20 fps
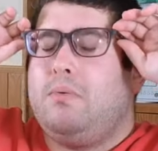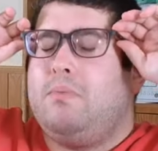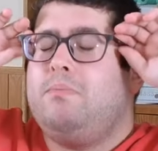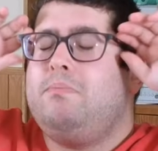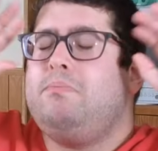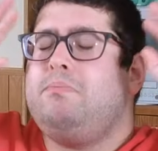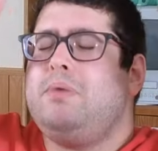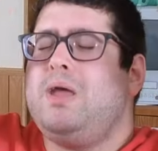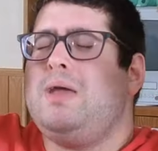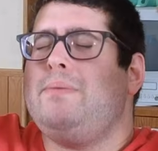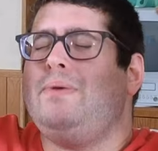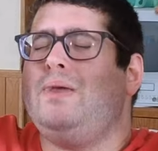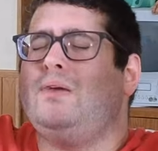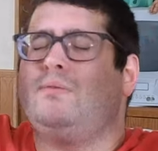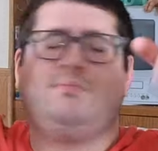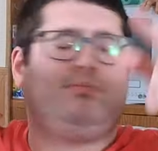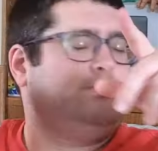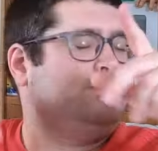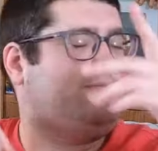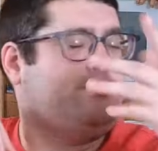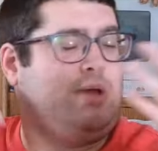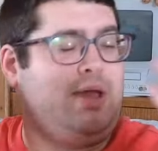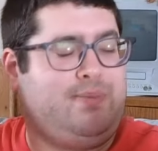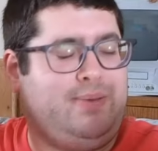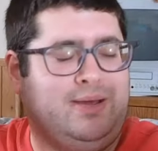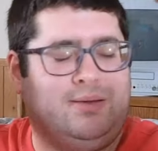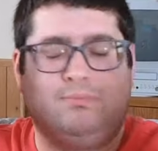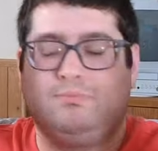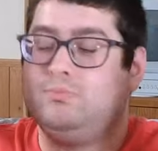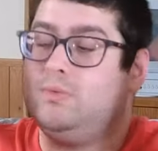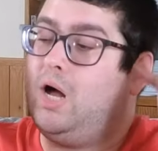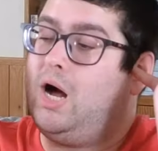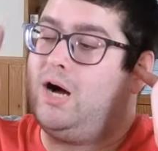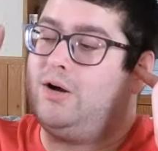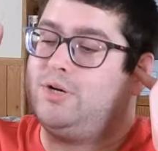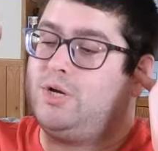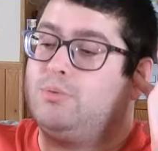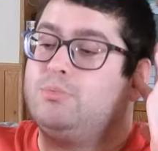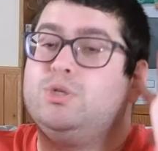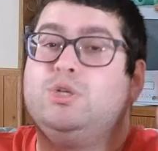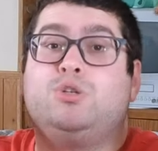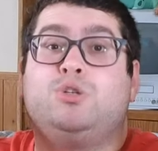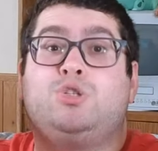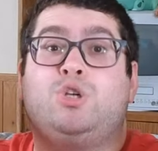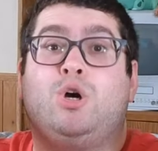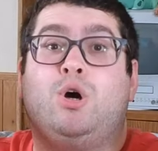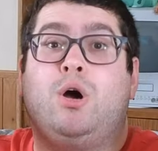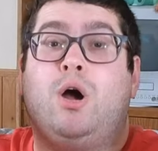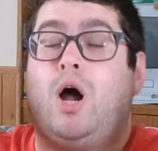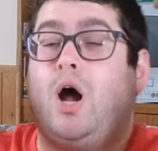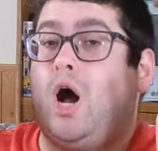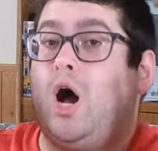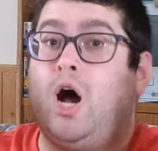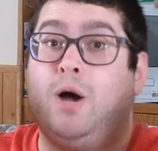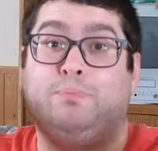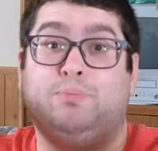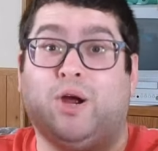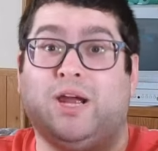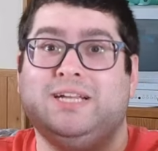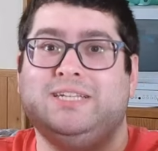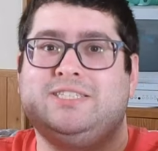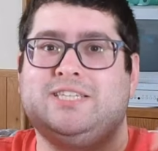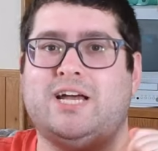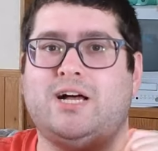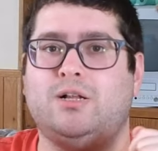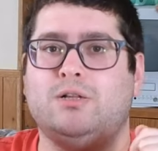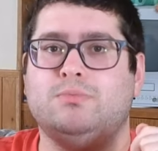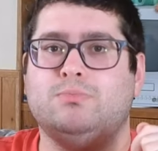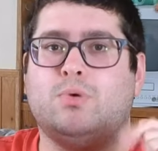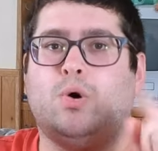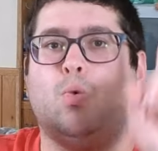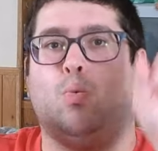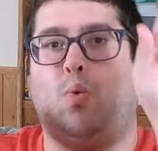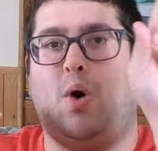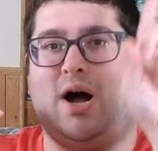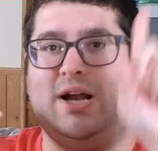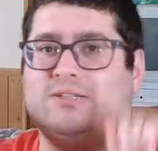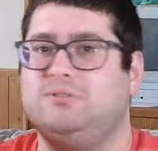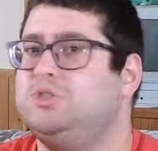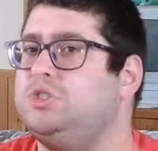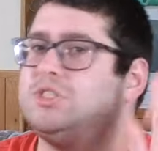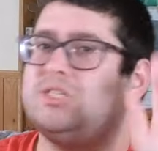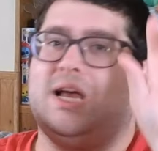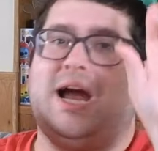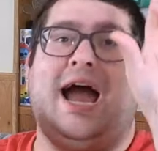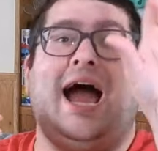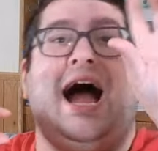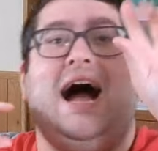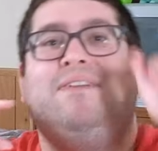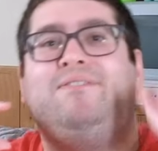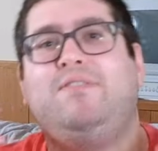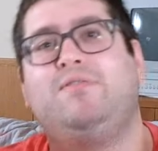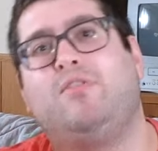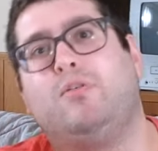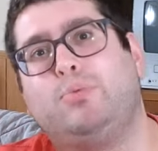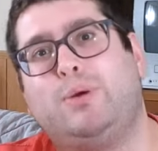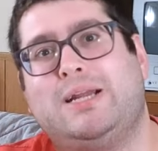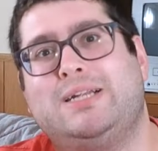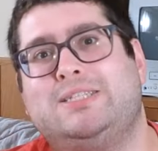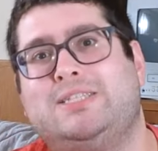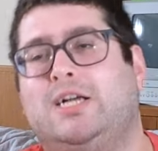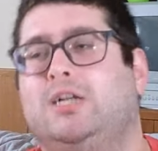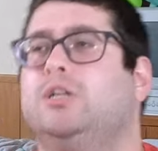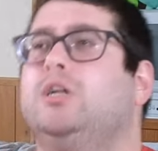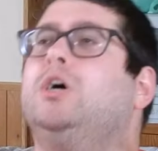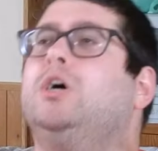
Maybe, maybe. I don't know. Use your a brain cell, one, just half of a brain cell.